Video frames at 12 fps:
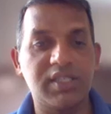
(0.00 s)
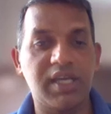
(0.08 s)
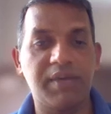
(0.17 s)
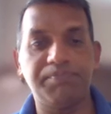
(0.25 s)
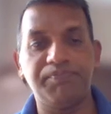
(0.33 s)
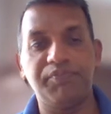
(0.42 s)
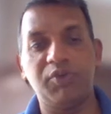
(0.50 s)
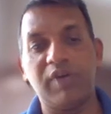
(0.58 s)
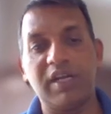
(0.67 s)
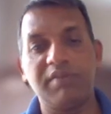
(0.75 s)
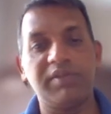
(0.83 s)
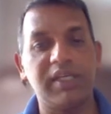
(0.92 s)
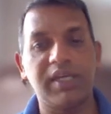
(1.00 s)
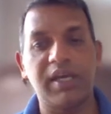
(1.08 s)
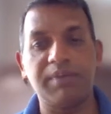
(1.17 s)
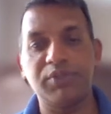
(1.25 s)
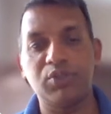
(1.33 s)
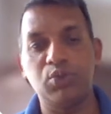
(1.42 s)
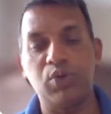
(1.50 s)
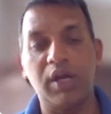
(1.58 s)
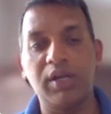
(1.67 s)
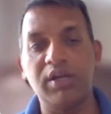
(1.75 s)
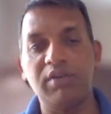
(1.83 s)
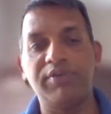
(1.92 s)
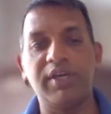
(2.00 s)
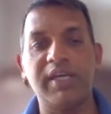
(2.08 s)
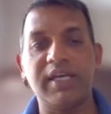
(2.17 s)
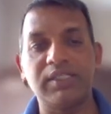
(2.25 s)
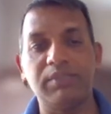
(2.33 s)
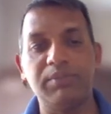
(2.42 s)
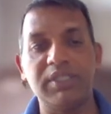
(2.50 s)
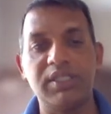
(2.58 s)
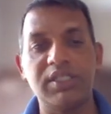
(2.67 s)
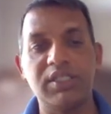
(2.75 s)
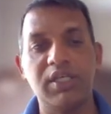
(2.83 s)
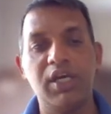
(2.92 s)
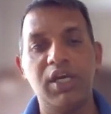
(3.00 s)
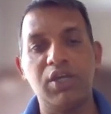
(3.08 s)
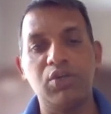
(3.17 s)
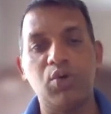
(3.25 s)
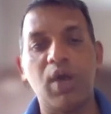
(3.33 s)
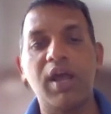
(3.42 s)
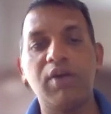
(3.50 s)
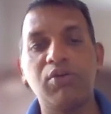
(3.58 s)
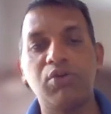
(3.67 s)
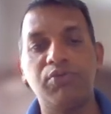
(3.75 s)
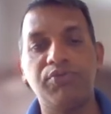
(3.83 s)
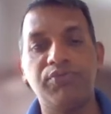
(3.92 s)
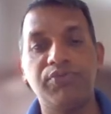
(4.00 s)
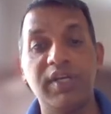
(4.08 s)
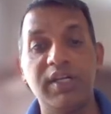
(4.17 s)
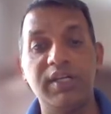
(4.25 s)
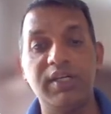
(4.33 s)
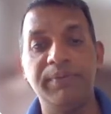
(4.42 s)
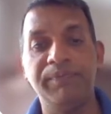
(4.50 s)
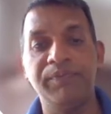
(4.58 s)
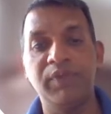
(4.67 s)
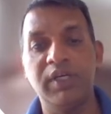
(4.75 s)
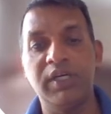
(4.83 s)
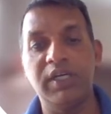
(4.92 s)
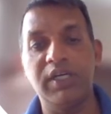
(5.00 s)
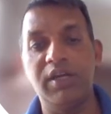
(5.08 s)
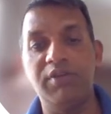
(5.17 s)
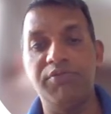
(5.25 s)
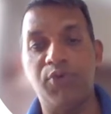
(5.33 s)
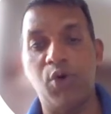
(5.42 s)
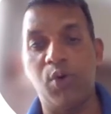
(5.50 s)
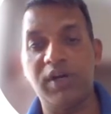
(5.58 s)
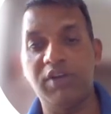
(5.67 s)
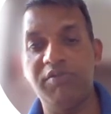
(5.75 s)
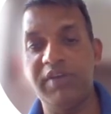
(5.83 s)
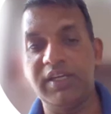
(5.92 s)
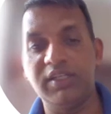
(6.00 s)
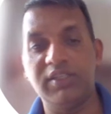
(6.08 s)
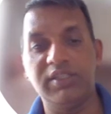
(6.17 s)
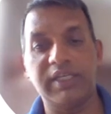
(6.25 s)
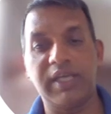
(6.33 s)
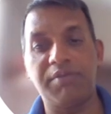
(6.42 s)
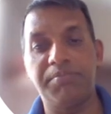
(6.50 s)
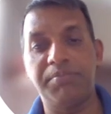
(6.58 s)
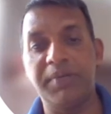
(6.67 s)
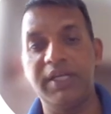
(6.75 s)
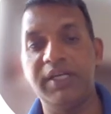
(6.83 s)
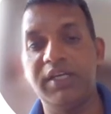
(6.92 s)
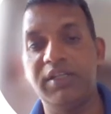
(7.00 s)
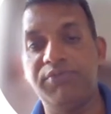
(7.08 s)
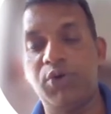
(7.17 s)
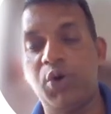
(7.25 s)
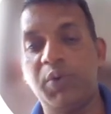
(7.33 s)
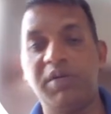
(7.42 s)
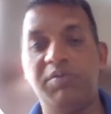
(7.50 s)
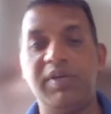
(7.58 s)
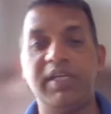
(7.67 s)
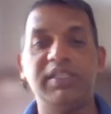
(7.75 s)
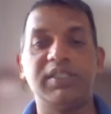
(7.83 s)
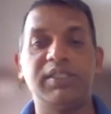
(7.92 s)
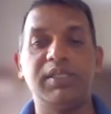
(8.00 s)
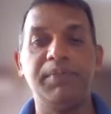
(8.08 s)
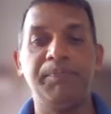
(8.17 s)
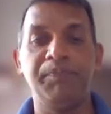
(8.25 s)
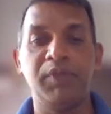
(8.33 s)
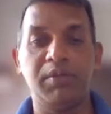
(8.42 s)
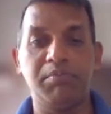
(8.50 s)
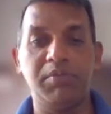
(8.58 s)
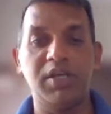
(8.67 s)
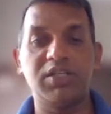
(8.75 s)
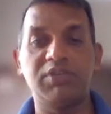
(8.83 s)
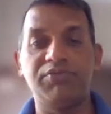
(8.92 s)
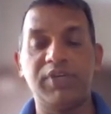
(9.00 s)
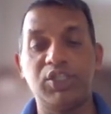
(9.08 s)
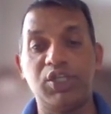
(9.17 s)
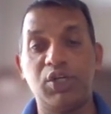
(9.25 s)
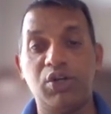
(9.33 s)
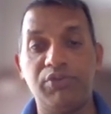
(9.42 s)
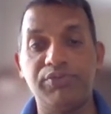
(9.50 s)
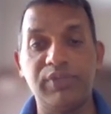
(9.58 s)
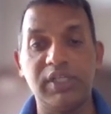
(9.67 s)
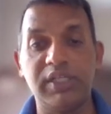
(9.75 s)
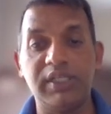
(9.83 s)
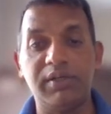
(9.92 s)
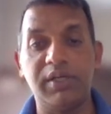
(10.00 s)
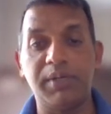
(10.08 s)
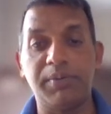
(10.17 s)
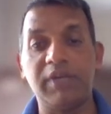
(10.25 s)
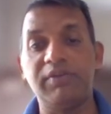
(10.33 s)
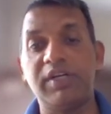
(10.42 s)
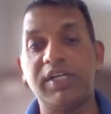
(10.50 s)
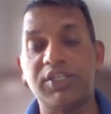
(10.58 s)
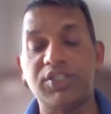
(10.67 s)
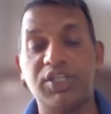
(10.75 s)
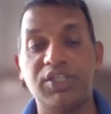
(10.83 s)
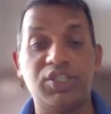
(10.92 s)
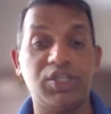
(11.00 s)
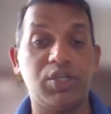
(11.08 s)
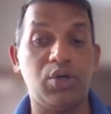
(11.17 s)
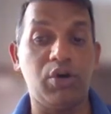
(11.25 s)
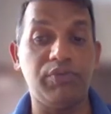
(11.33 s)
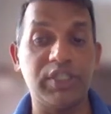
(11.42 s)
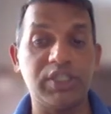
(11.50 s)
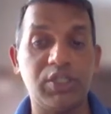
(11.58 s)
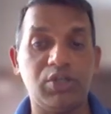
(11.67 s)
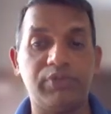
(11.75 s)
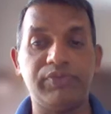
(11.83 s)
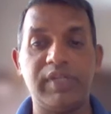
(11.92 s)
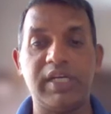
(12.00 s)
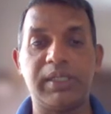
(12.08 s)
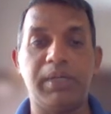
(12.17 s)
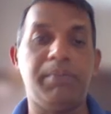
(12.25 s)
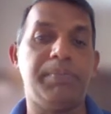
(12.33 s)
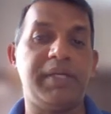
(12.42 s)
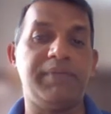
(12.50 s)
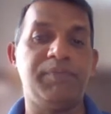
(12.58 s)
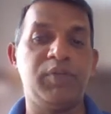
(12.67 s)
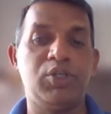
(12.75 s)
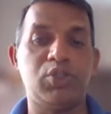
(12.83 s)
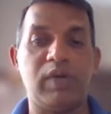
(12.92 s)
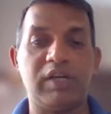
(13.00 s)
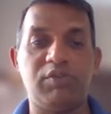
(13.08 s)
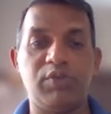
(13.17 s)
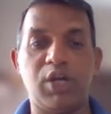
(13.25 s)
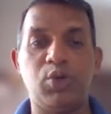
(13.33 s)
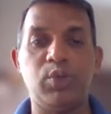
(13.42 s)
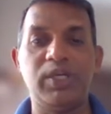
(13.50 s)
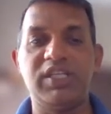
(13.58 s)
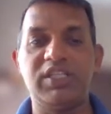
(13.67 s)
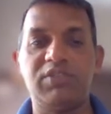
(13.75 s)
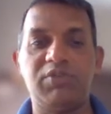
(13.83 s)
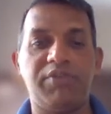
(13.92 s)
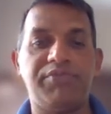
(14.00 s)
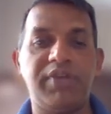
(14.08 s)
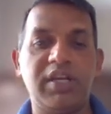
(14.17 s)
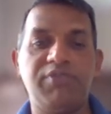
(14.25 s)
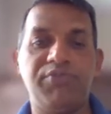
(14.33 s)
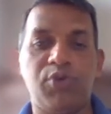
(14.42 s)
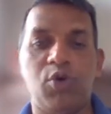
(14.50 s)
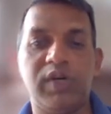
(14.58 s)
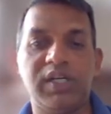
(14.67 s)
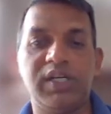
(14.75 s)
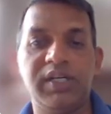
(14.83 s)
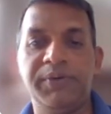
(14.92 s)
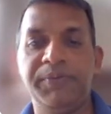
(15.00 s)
gap. Whatever the gaps you identify as a business, you have to fill in forward way. The gap filling in the forward way is the basic function of the private extension officer of that company. So what we are doing is we are filling forward